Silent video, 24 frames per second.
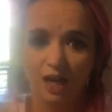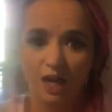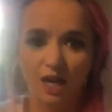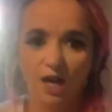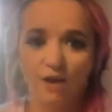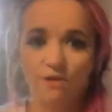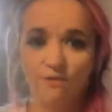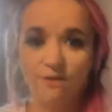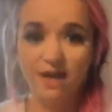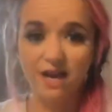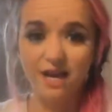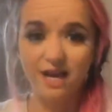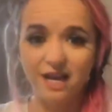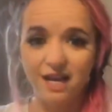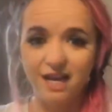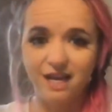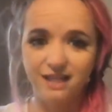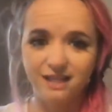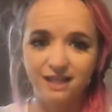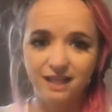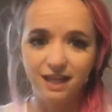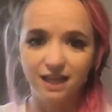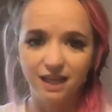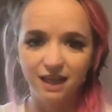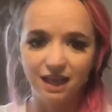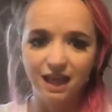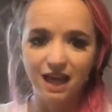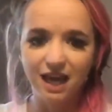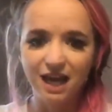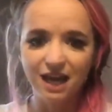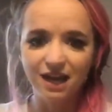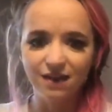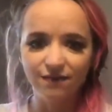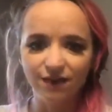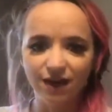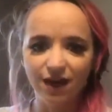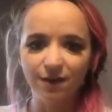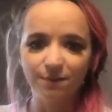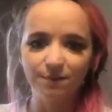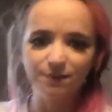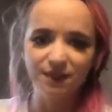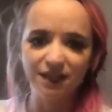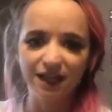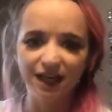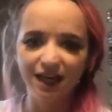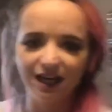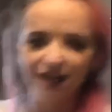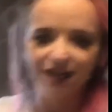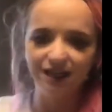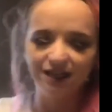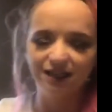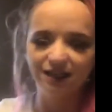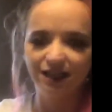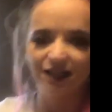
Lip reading: All right, live update.